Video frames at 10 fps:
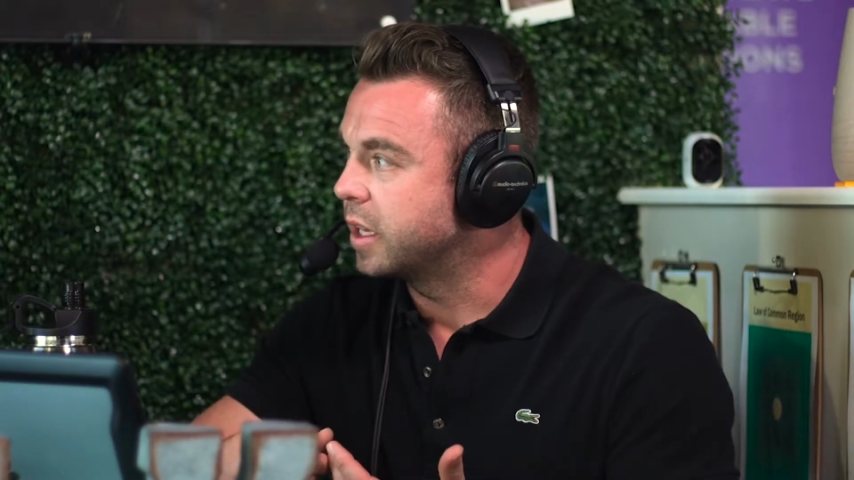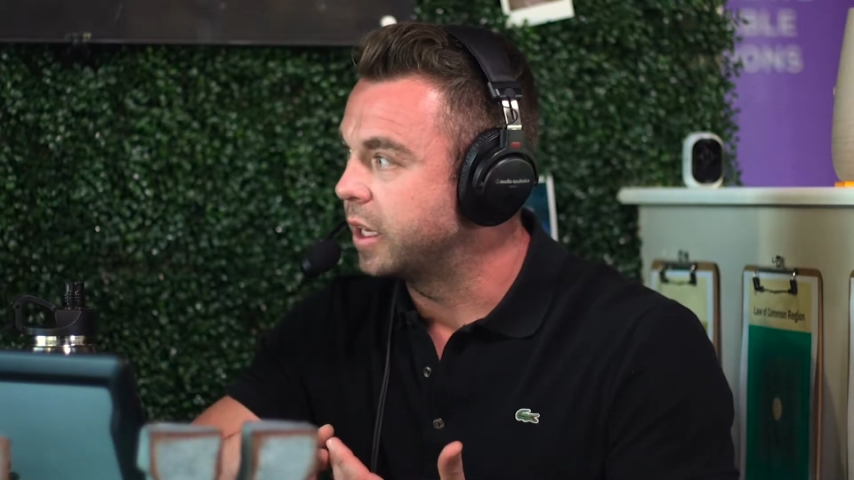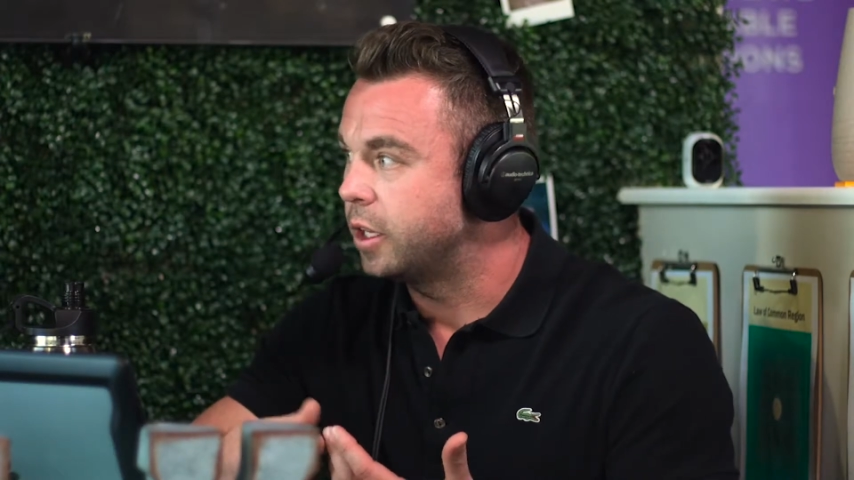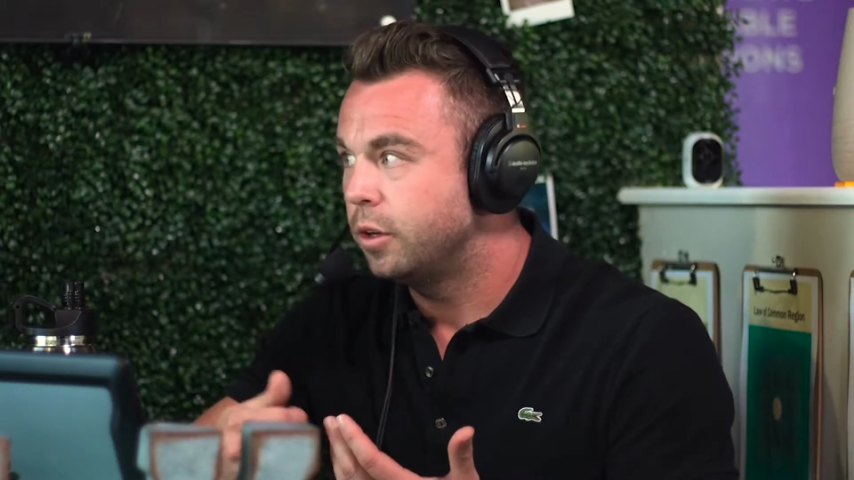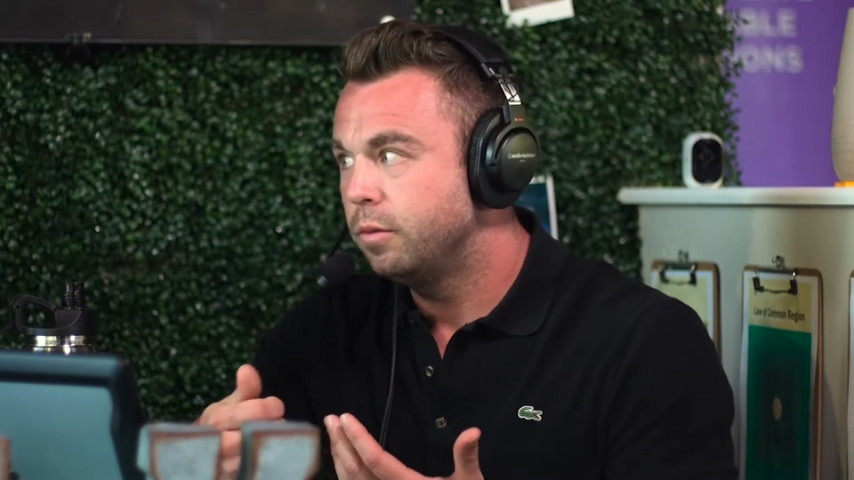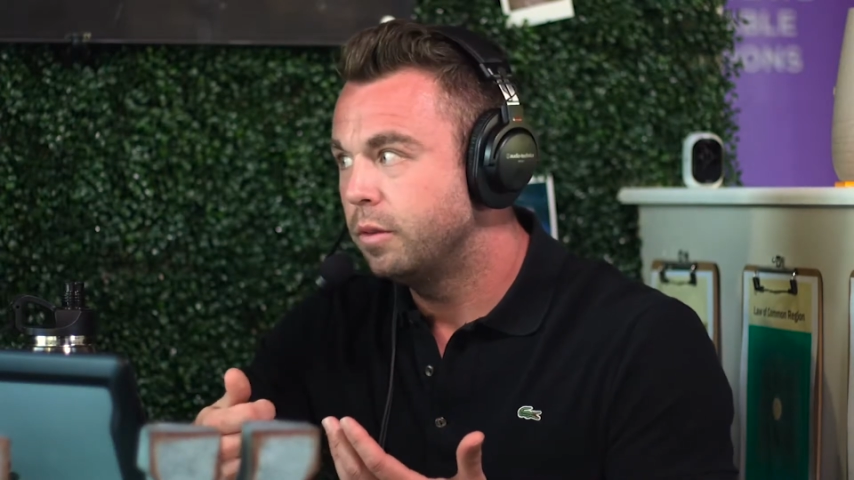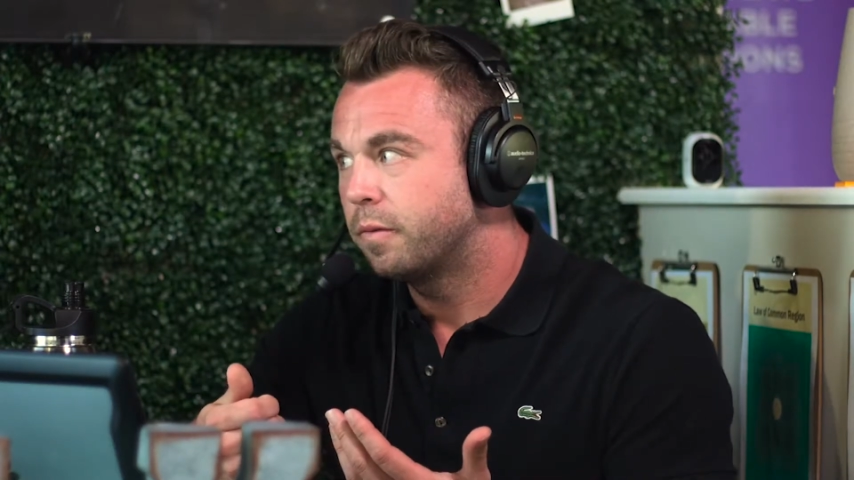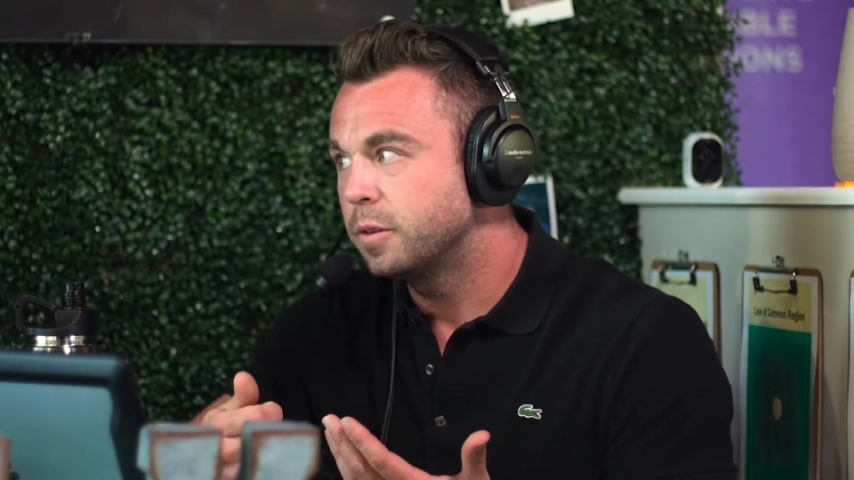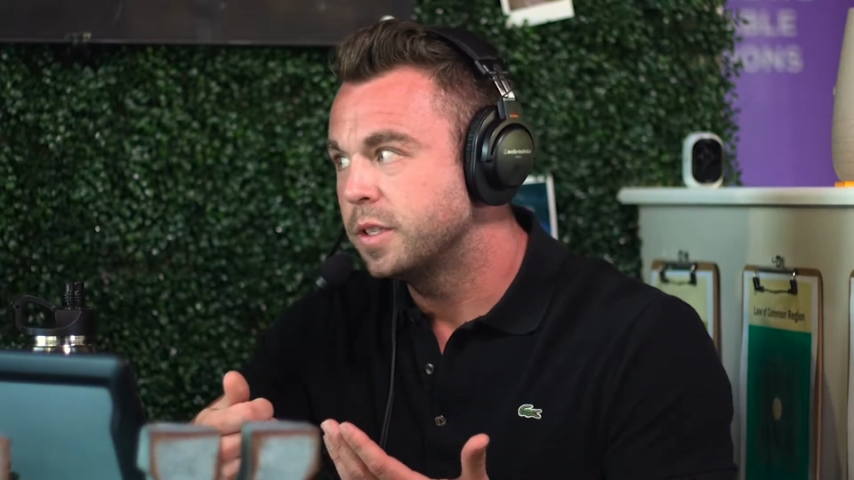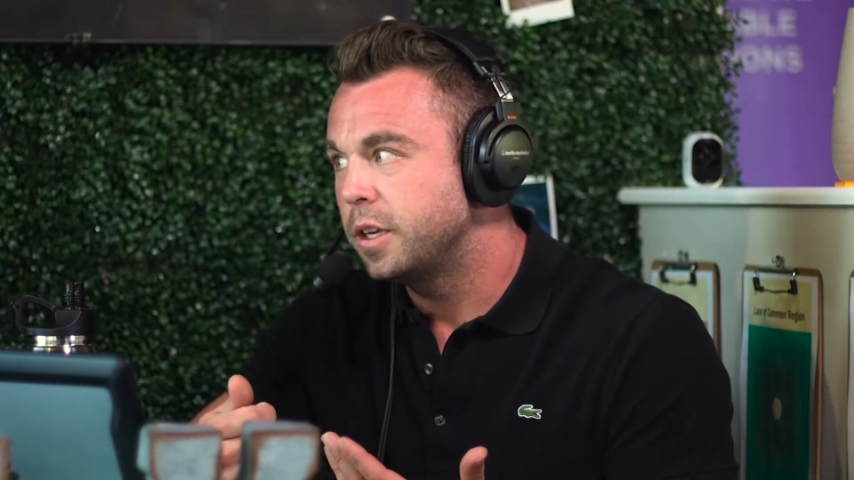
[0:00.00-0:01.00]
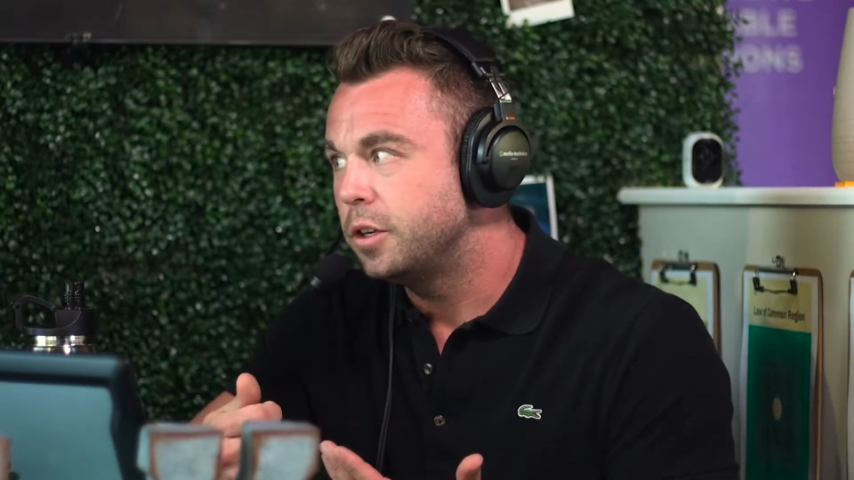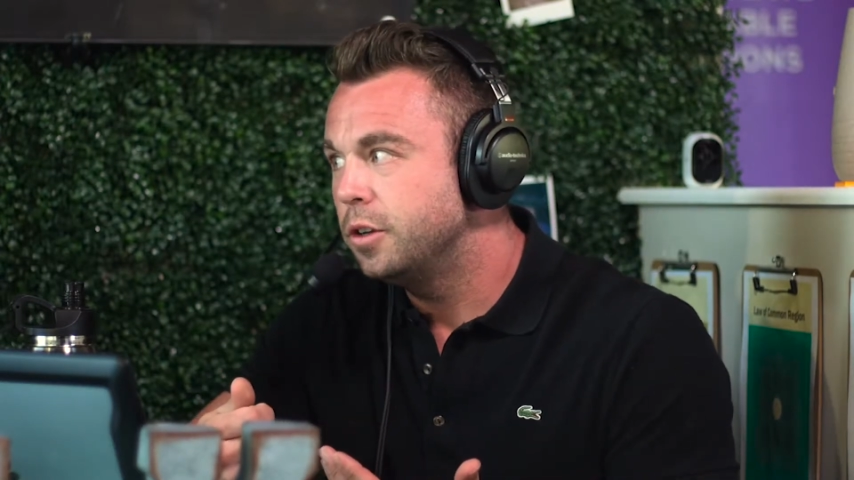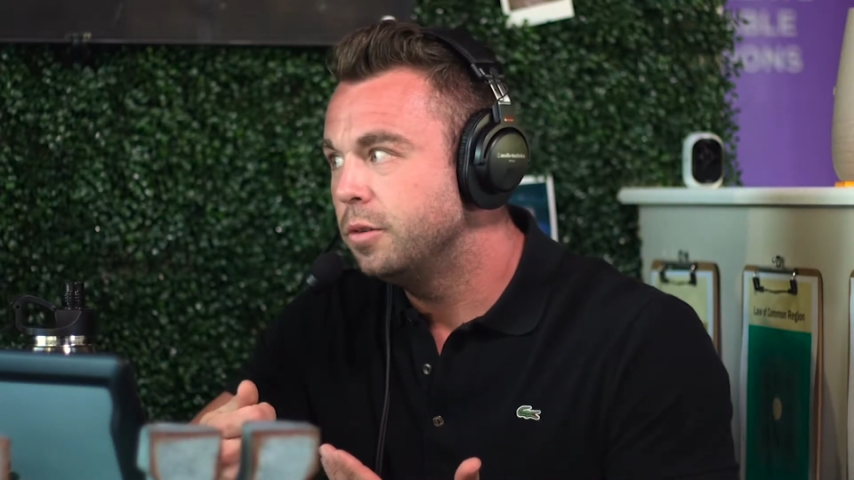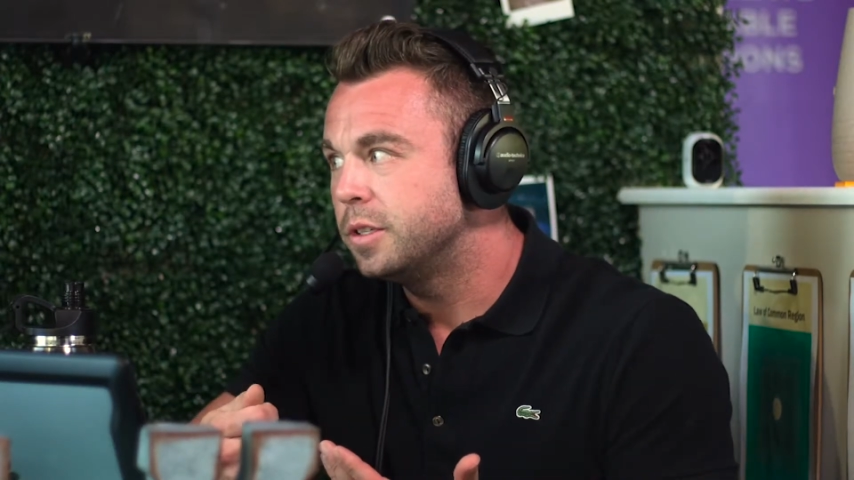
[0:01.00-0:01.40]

like the first thing you do